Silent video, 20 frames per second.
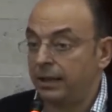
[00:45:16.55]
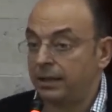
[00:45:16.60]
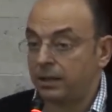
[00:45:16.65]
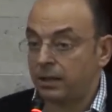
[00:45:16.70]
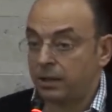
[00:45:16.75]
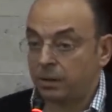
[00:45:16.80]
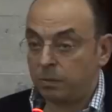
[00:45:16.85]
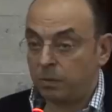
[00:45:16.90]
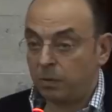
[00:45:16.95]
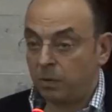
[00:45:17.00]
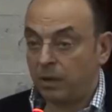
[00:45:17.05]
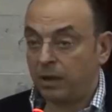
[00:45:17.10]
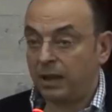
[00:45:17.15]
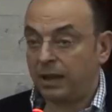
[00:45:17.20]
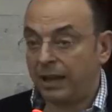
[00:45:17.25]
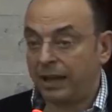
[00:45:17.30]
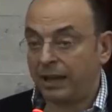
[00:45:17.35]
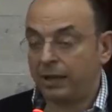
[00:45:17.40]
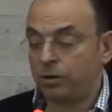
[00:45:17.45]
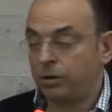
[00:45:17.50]
it's a
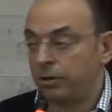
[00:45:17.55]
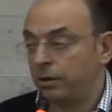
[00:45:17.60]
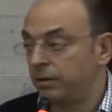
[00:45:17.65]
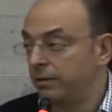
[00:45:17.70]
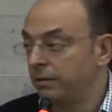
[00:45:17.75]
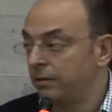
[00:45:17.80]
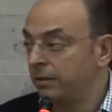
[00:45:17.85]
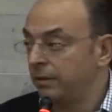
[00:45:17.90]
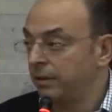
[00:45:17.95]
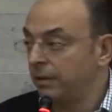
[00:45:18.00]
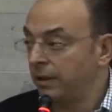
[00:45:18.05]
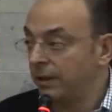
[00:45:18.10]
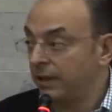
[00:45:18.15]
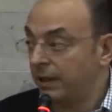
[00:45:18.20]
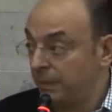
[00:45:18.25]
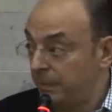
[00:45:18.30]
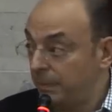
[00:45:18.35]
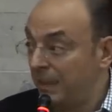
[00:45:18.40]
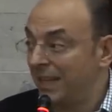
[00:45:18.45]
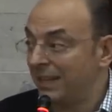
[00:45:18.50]
small action
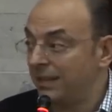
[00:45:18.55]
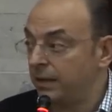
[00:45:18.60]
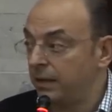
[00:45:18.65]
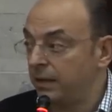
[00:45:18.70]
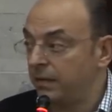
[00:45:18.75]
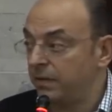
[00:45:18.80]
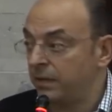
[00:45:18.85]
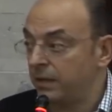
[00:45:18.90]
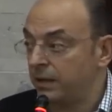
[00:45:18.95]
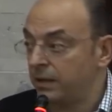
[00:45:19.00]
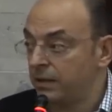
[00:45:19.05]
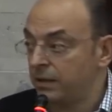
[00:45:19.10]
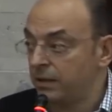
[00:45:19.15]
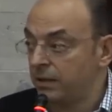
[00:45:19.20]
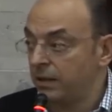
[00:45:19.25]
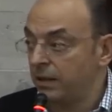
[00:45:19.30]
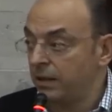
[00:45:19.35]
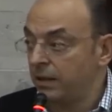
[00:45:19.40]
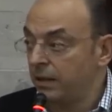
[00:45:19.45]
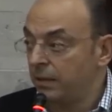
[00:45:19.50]
that makes a
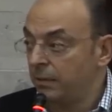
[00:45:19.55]
difference,